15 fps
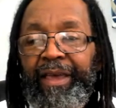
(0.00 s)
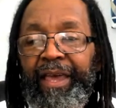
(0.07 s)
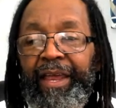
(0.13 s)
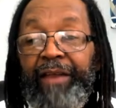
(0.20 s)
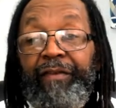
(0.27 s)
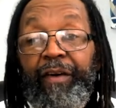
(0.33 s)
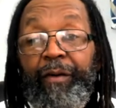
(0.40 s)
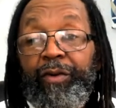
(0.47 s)
And
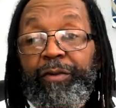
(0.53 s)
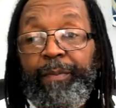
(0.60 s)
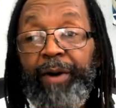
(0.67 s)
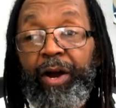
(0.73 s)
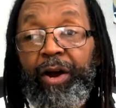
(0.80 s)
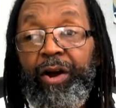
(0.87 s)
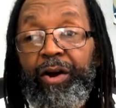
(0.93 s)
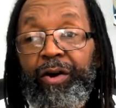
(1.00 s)
if it was
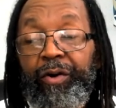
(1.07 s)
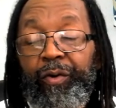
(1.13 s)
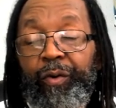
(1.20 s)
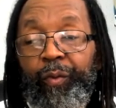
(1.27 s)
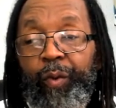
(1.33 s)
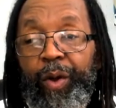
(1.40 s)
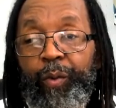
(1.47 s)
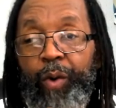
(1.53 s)
blurred,
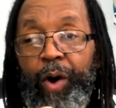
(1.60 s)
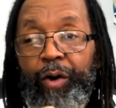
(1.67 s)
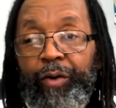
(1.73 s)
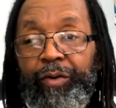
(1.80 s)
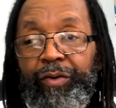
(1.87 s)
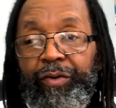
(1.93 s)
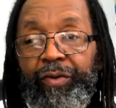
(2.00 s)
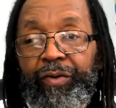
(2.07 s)
we worked
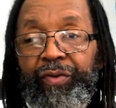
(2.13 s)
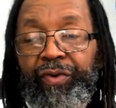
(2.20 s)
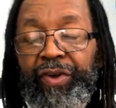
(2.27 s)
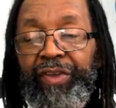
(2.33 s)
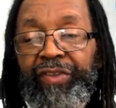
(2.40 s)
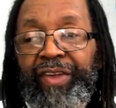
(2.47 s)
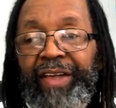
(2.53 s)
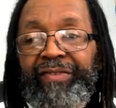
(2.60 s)
to
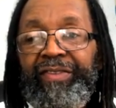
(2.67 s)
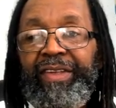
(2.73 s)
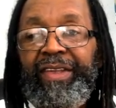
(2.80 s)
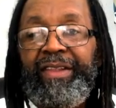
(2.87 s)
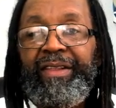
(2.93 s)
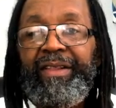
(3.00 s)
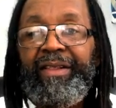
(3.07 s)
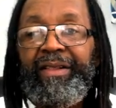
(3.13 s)
adjust it.
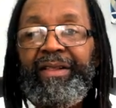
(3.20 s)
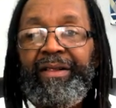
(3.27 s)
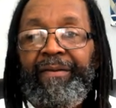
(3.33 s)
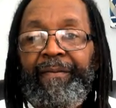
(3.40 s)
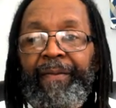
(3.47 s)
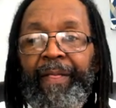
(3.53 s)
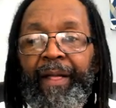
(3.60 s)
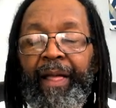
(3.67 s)

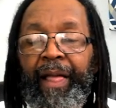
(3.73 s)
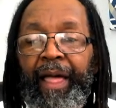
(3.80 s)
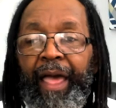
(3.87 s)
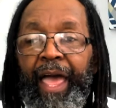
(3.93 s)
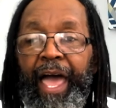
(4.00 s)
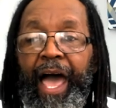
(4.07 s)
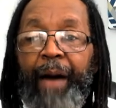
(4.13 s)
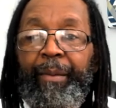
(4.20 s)

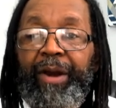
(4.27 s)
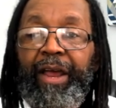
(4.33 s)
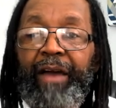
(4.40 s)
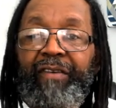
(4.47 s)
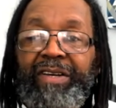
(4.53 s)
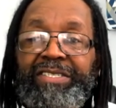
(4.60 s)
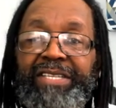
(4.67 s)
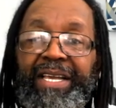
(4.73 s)
How many
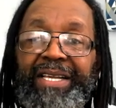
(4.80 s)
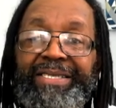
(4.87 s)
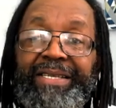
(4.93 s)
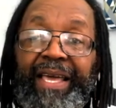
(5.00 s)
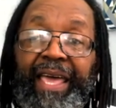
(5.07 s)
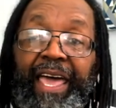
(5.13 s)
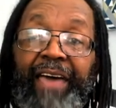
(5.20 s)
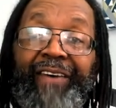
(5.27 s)
of us has,
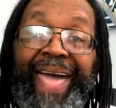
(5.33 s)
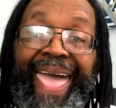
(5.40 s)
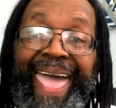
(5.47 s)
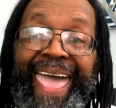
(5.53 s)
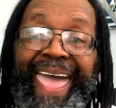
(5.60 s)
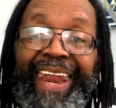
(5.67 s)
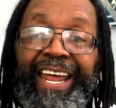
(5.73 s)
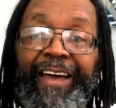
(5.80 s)
have
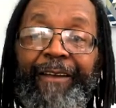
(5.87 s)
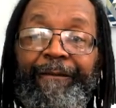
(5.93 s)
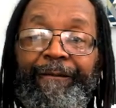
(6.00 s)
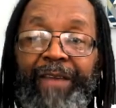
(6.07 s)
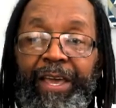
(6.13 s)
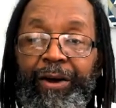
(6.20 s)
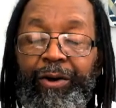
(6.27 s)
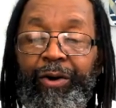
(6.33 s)
had a
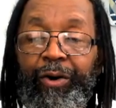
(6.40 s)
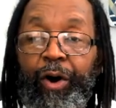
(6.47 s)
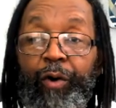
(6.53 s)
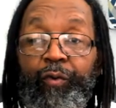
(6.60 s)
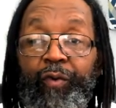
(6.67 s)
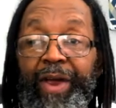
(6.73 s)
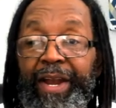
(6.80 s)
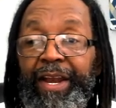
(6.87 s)
vehicle or
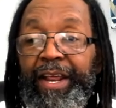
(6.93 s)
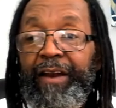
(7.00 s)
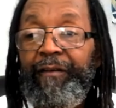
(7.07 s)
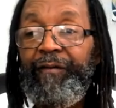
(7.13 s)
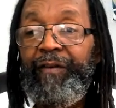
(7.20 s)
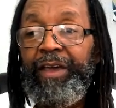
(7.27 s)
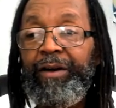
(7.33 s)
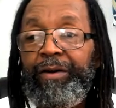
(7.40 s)
ridden in a
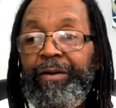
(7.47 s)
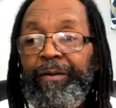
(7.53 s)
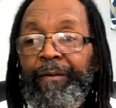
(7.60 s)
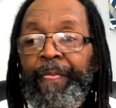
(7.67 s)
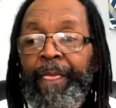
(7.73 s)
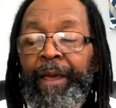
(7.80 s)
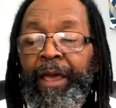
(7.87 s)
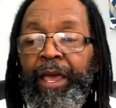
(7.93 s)
vehicle
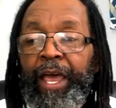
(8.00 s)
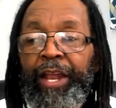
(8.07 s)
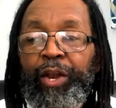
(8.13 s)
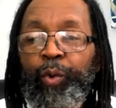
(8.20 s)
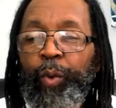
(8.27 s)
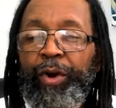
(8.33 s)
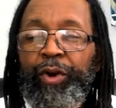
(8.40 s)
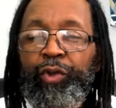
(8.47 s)
and the
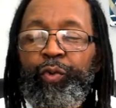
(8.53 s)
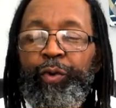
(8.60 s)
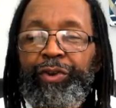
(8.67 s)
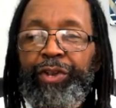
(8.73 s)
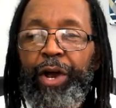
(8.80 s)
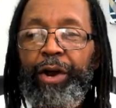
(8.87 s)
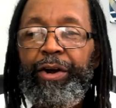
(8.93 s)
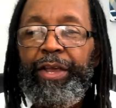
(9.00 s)
windows were
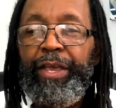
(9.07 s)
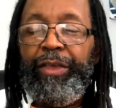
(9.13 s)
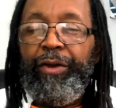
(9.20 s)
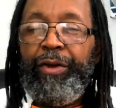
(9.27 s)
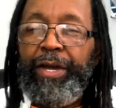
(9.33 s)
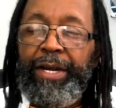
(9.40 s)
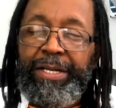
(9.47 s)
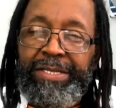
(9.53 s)
dirty and you
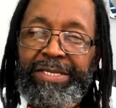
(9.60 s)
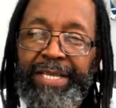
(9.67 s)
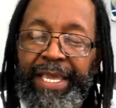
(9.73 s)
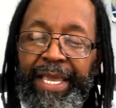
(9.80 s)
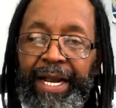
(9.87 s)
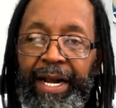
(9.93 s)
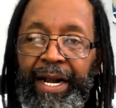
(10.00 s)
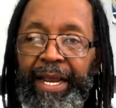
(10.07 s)
couldn't see
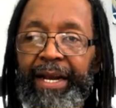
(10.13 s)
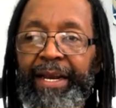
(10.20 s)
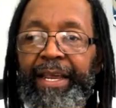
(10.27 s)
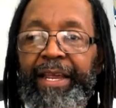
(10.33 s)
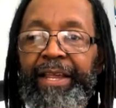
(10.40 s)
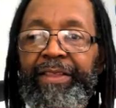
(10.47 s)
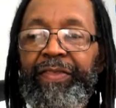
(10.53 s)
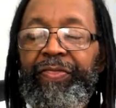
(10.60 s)

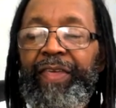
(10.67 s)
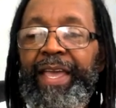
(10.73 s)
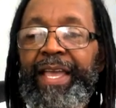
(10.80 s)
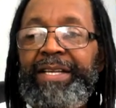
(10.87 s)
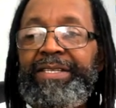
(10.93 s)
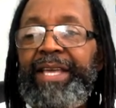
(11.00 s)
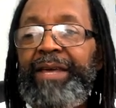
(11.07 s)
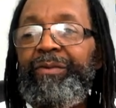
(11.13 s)
clearly the
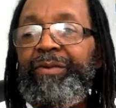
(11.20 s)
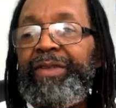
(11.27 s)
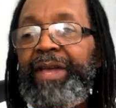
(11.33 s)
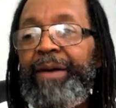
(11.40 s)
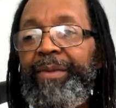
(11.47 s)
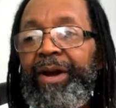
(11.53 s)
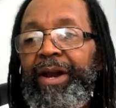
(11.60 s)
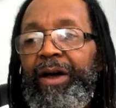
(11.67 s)
things that was
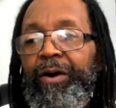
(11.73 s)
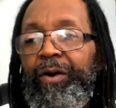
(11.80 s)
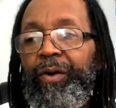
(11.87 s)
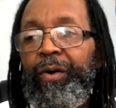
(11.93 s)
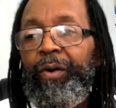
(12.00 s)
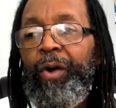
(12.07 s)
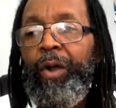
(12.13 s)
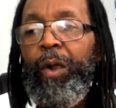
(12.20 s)
coming
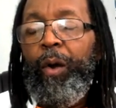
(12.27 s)
along?